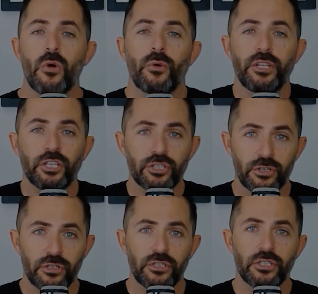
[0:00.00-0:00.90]
When the
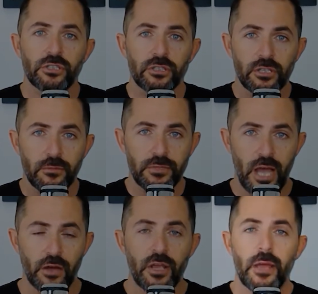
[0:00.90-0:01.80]
insurance adjuster comes
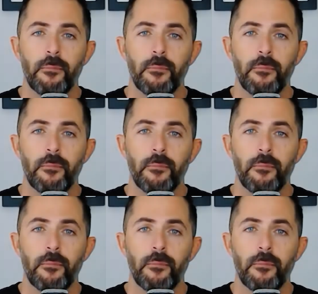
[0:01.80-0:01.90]
out,